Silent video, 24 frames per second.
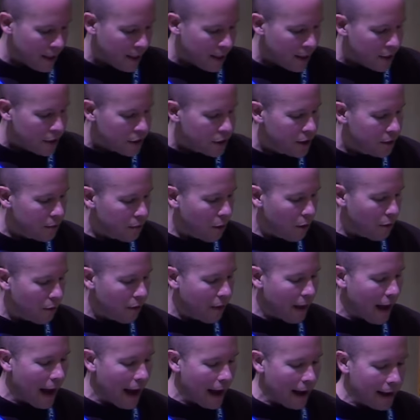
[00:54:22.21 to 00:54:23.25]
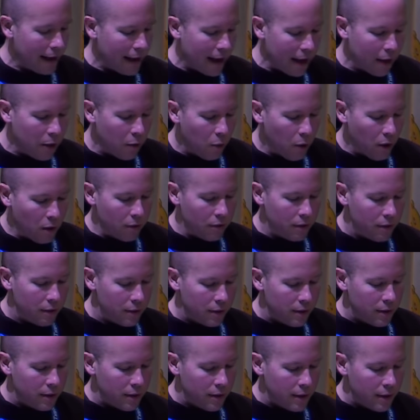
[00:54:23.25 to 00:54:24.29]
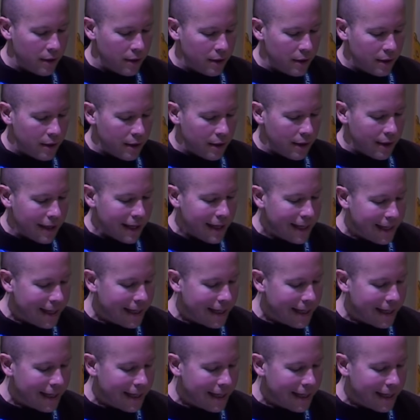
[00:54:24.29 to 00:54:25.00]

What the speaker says: she wrote that, and I quote, "It